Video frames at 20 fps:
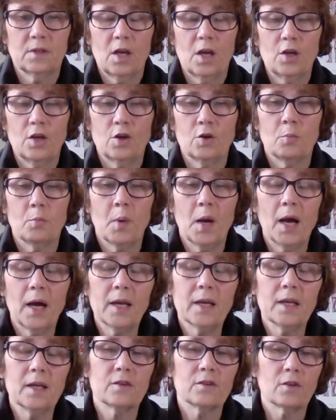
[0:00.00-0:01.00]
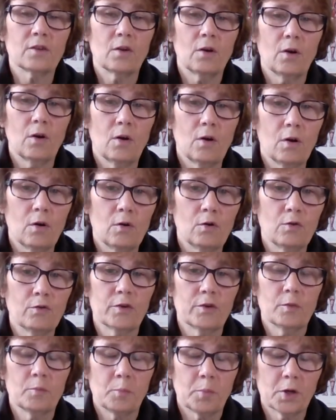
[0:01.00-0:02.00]
your body is
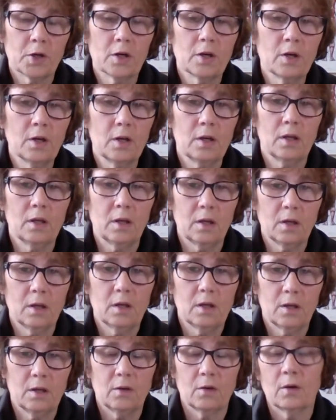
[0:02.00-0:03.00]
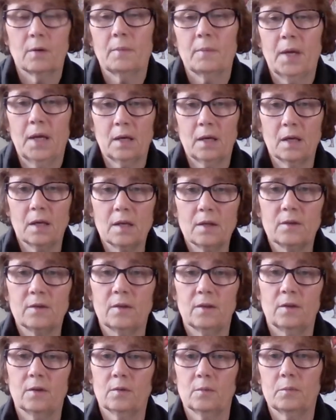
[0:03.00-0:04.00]
overburning your
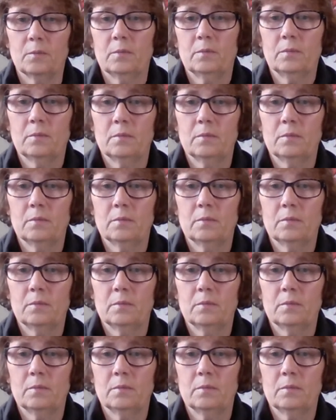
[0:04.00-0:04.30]
magnesium.